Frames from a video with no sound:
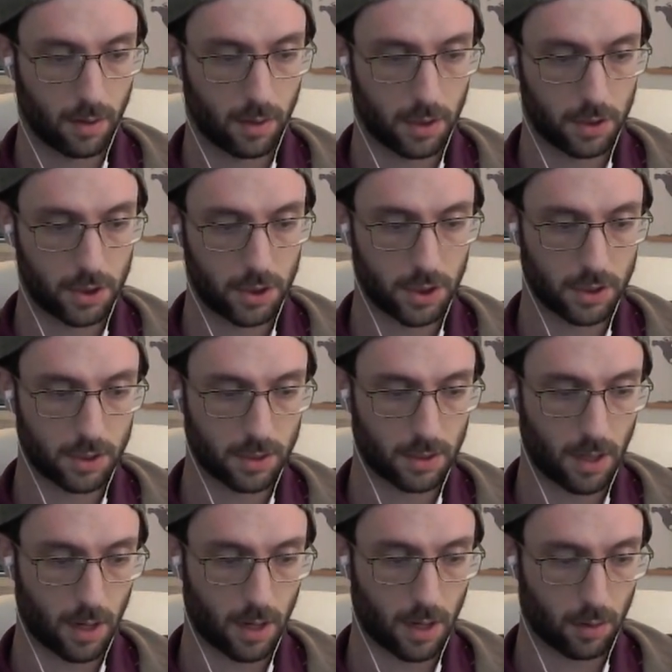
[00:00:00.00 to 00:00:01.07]
it's just
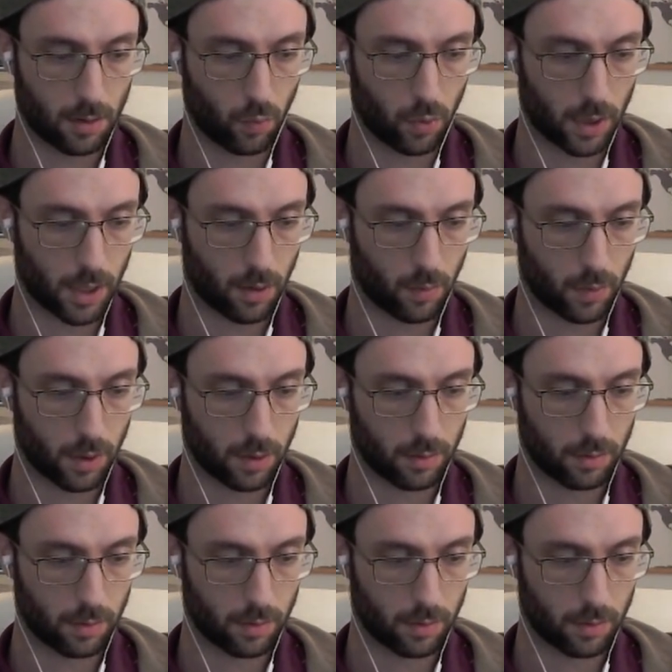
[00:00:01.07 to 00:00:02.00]
not going to work out. We're going